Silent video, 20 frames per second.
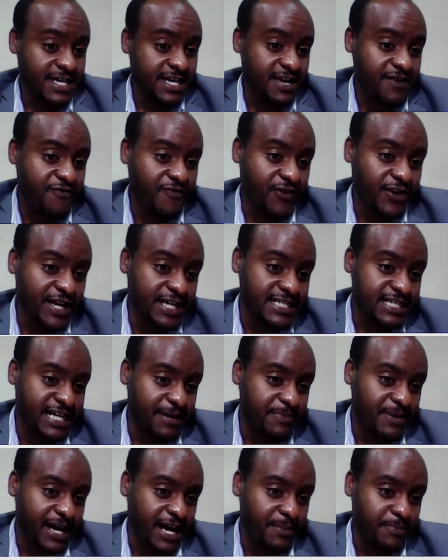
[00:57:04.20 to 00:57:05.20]
if, for
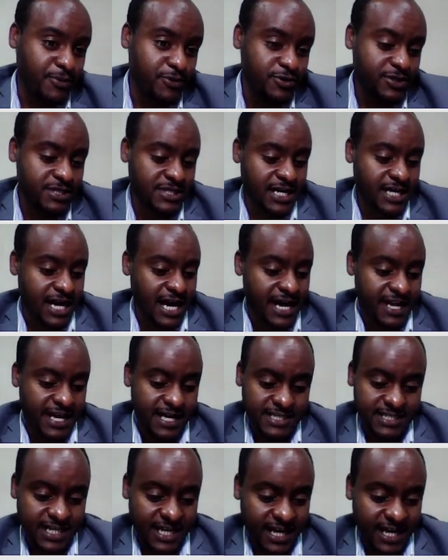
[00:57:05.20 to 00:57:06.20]
example, I put
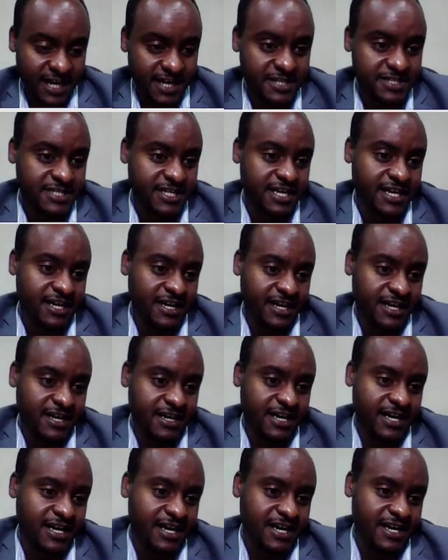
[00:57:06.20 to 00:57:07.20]
another x here
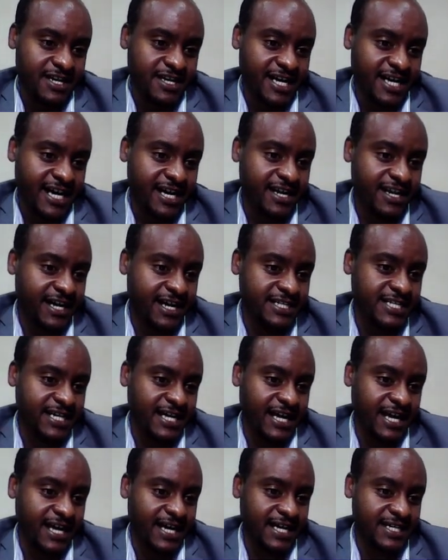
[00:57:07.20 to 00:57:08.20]
and another
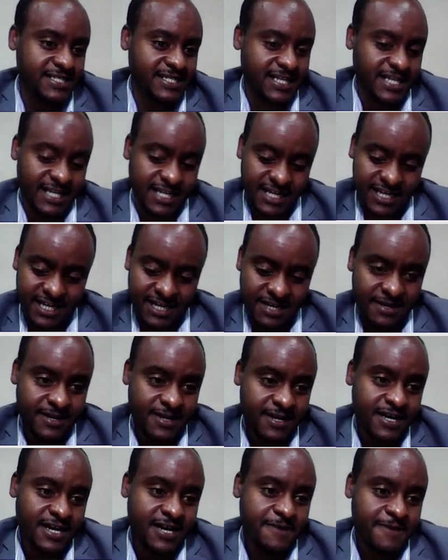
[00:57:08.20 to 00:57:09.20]
x here,
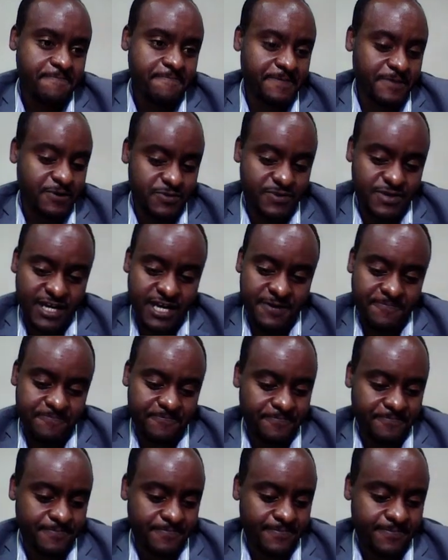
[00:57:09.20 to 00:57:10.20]
you see,
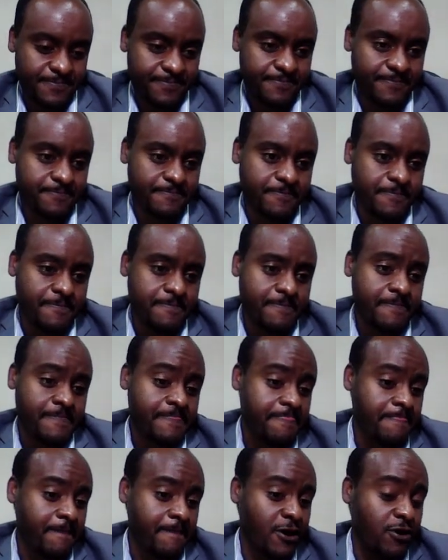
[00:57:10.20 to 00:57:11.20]

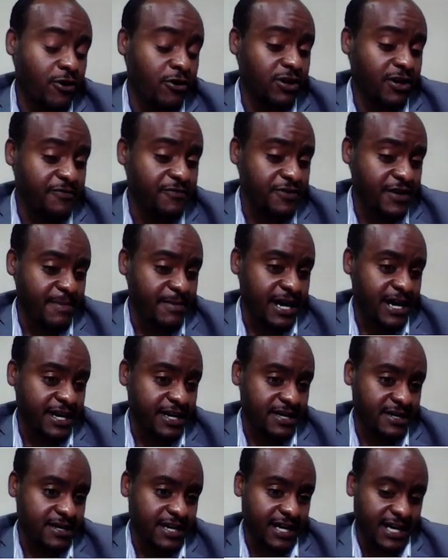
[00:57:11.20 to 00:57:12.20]
all of them
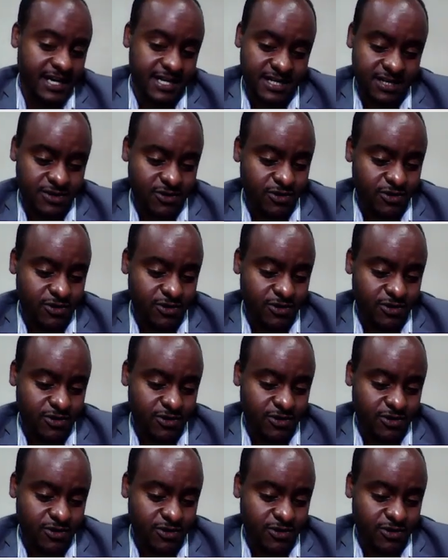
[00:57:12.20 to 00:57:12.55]
are like